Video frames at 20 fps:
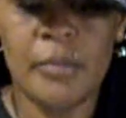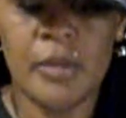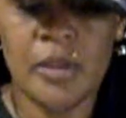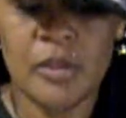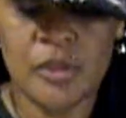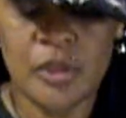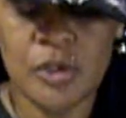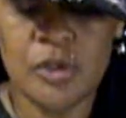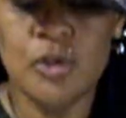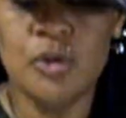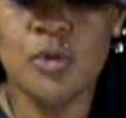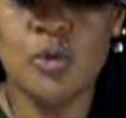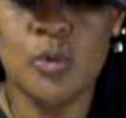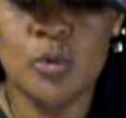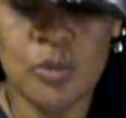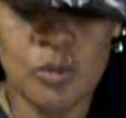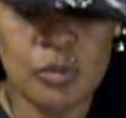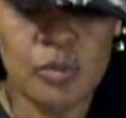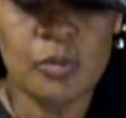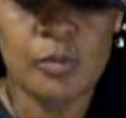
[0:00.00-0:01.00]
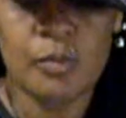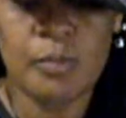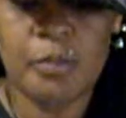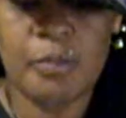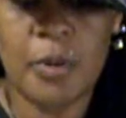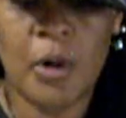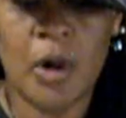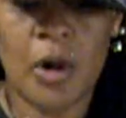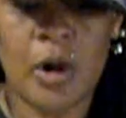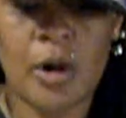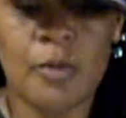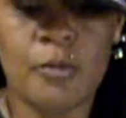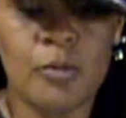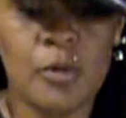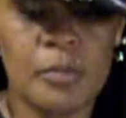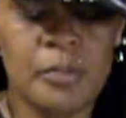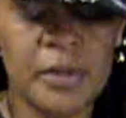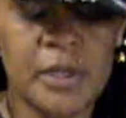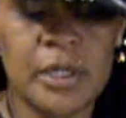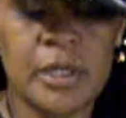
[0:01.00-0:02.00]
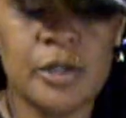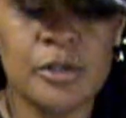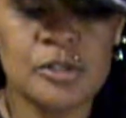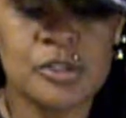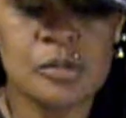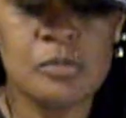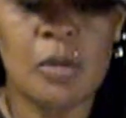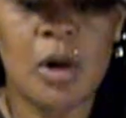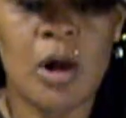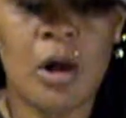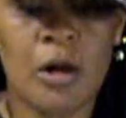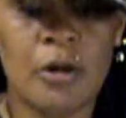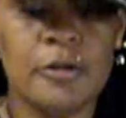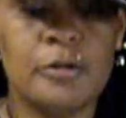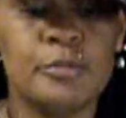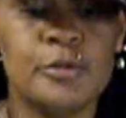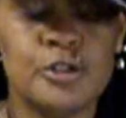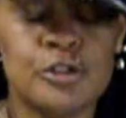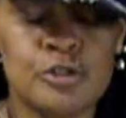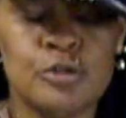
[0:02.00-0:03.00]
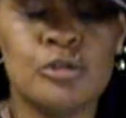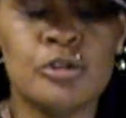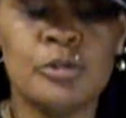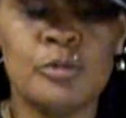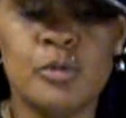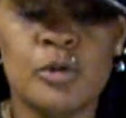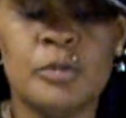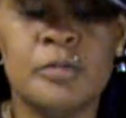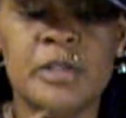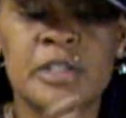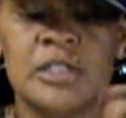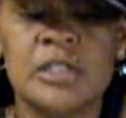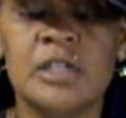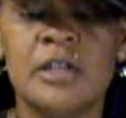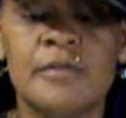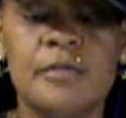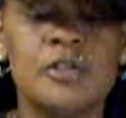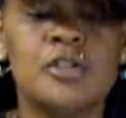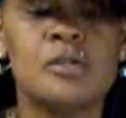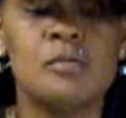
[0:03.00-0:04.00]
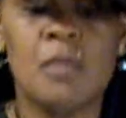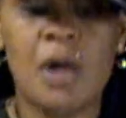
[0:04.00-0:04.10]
the new part will be here tomorrow. The bazooka will be delivered